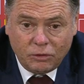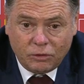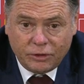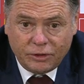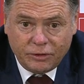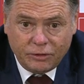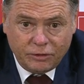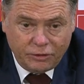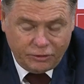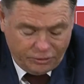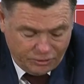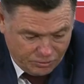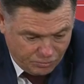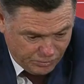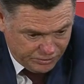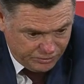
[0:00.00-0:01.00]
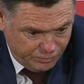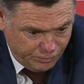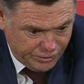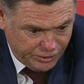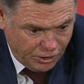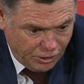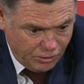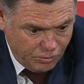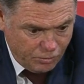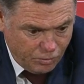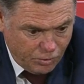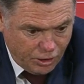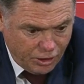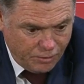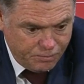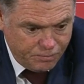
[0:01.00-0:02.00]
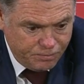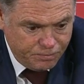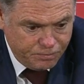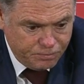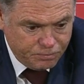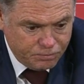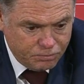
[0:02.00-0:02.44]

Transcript: look, you know, we know